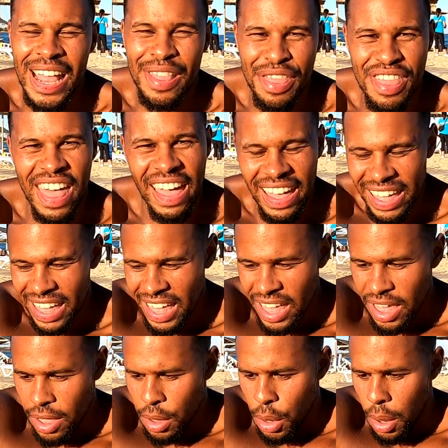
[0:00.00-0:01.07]
let's say,
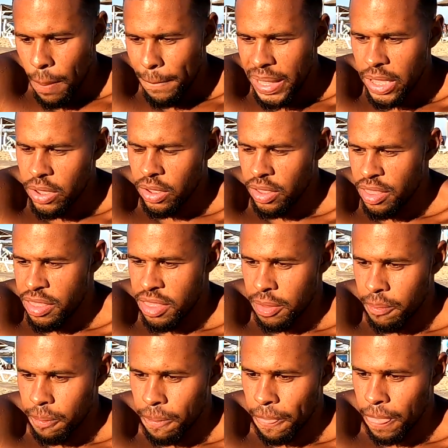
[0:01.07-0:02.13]
because,
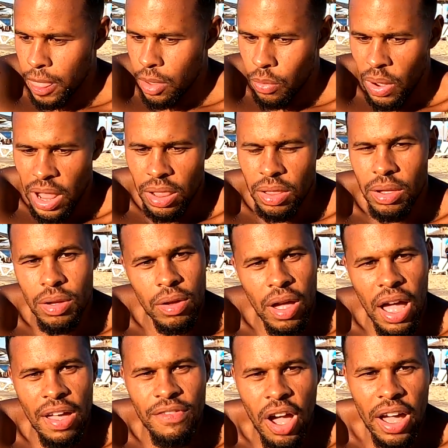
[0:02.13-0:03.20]
well,
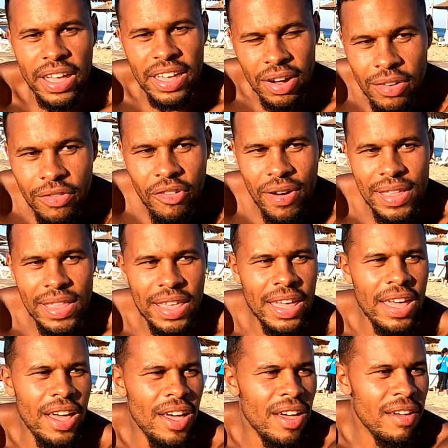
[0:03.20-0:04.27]
I've got a girlfriend
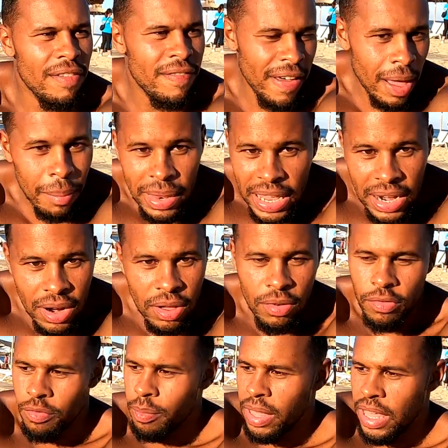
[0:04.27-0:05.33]
here, her family
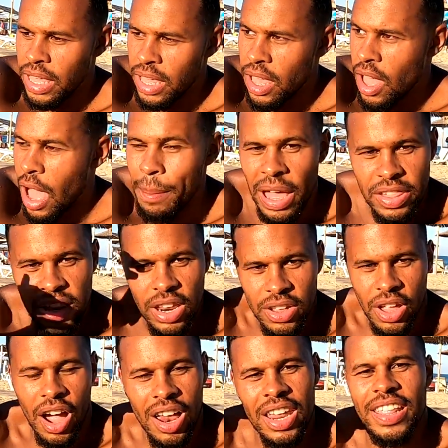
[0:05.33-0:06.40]
love me. I'm actually
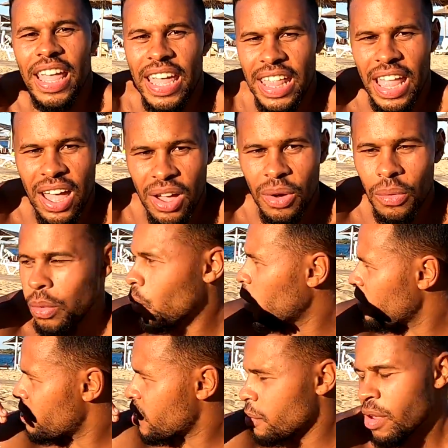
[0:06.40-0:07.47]
on holiday now
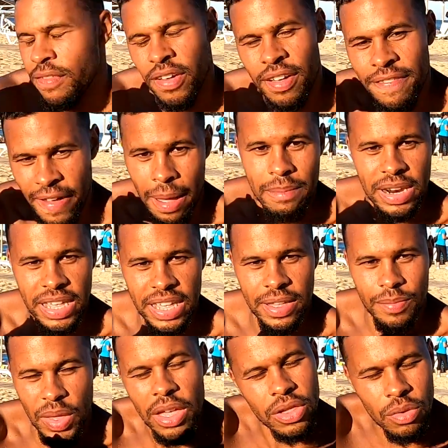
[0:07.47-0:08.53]
with some of her family,
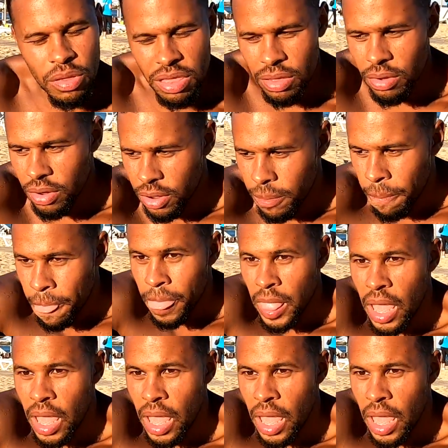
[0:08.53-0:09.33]
as you saw.